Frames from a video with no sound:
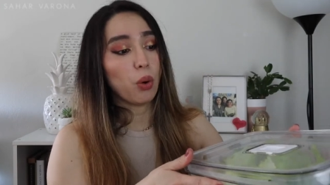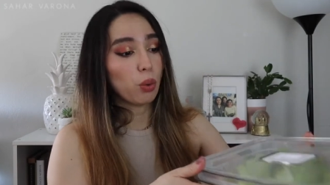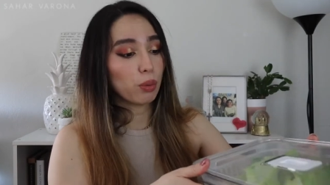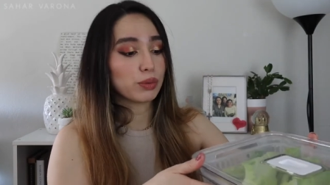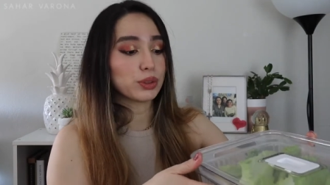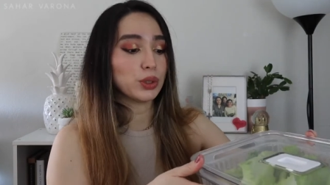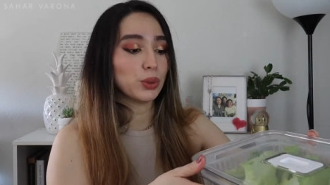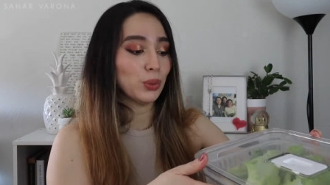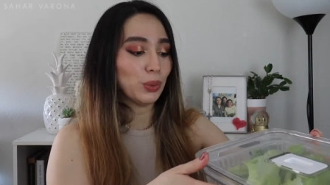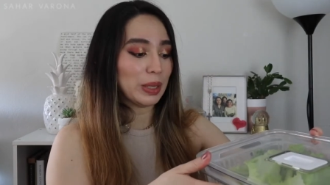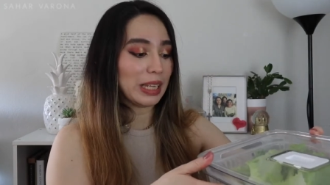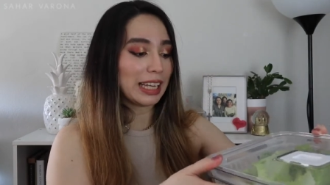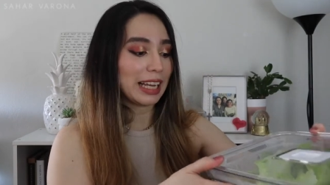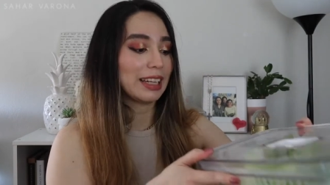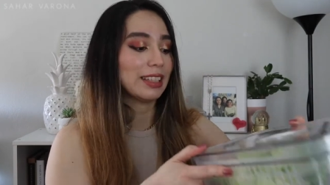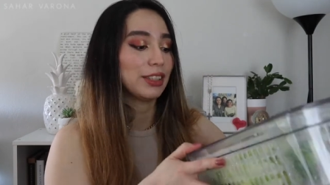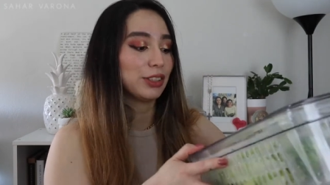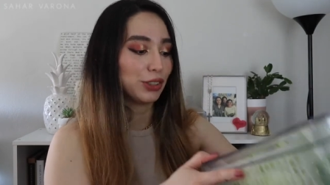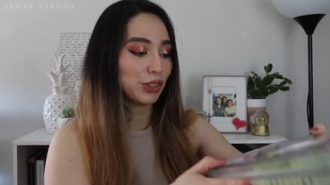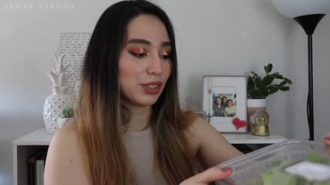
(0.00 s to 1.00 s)
over a week
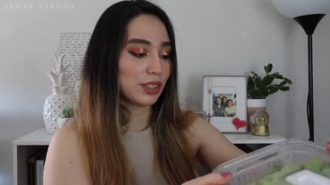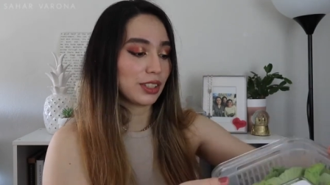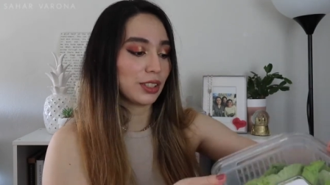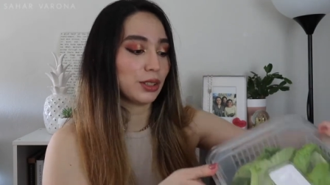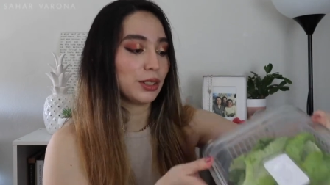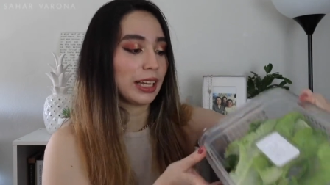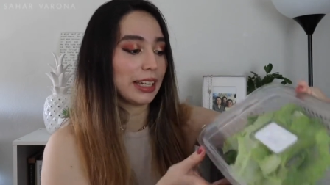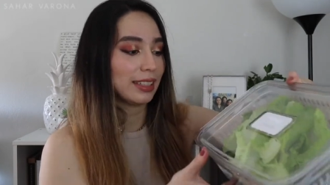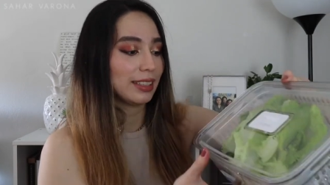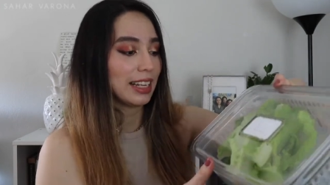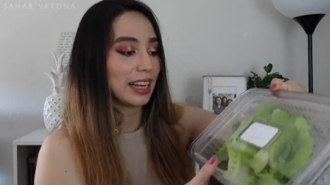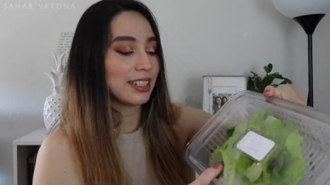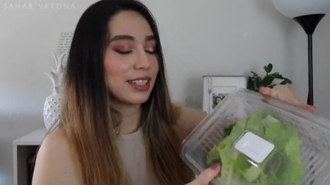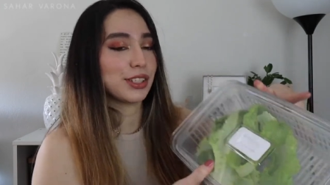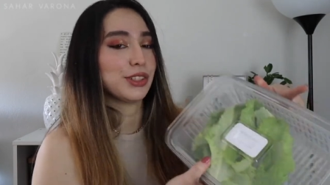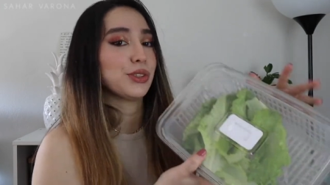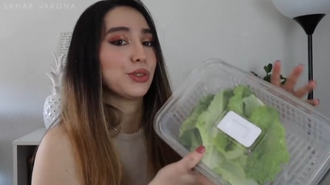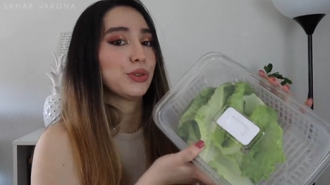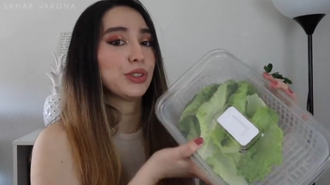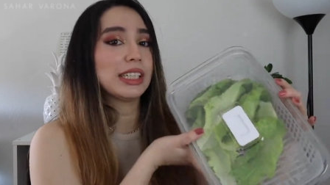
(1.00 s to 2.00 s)
and they're still like nice
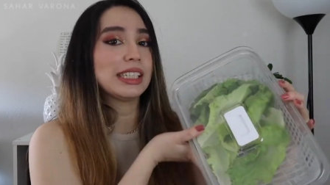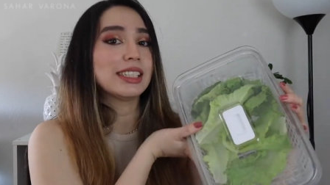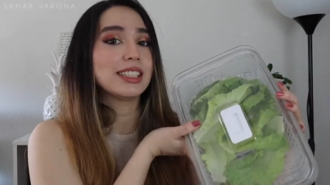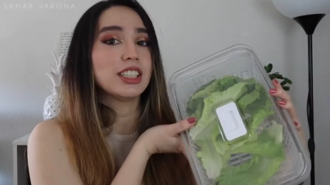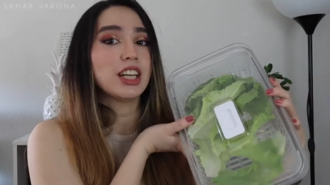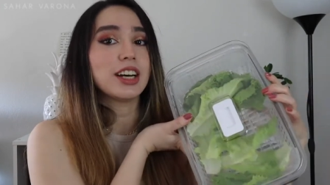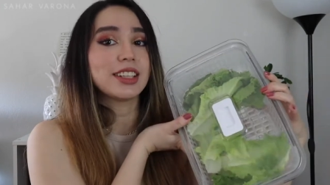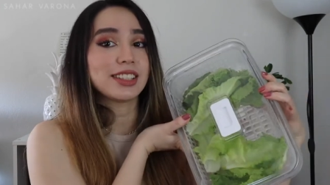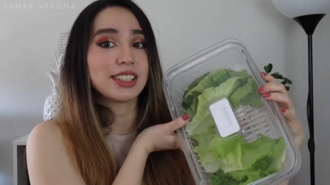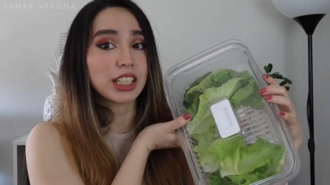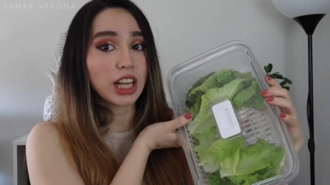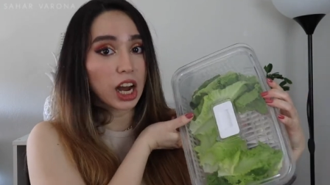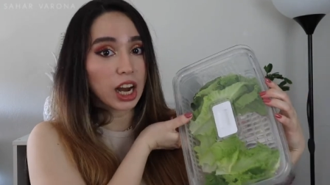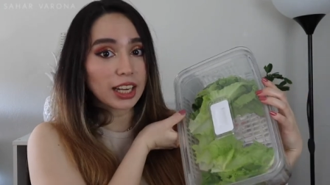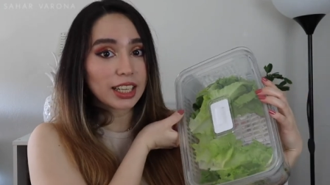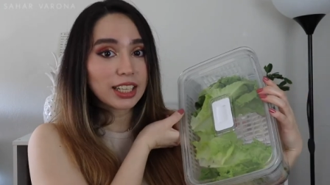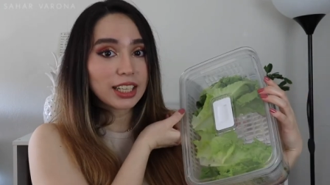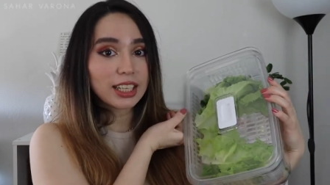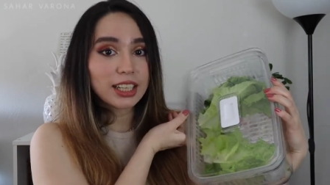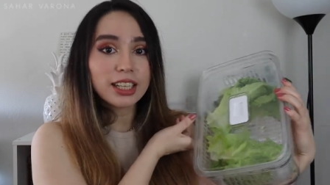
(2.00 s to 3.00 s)
and green and not
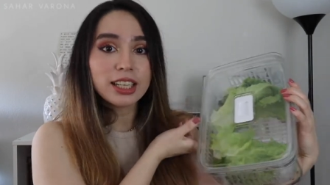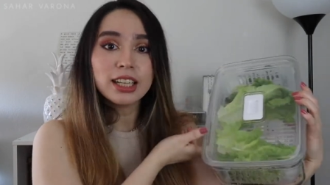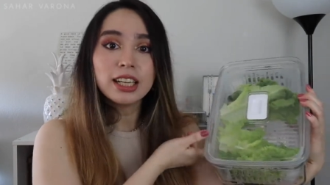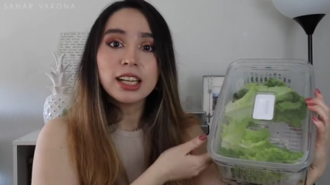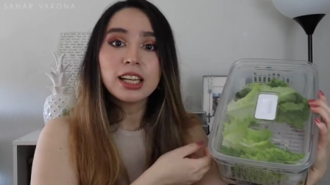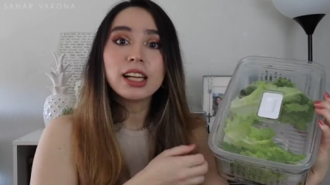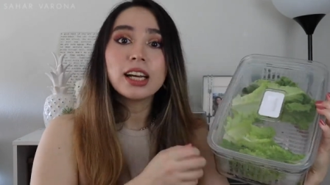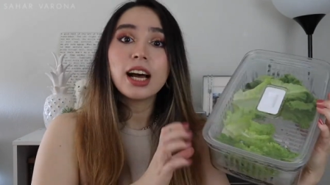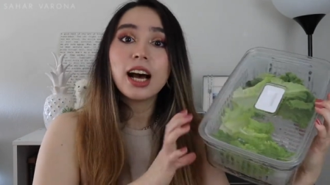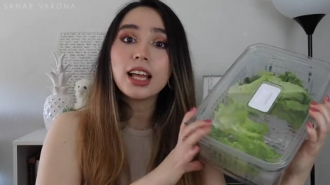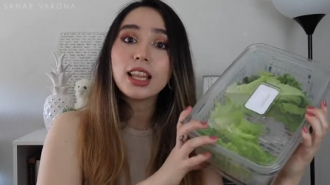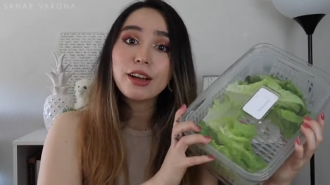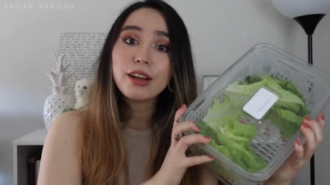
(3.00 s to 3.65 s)
soggy i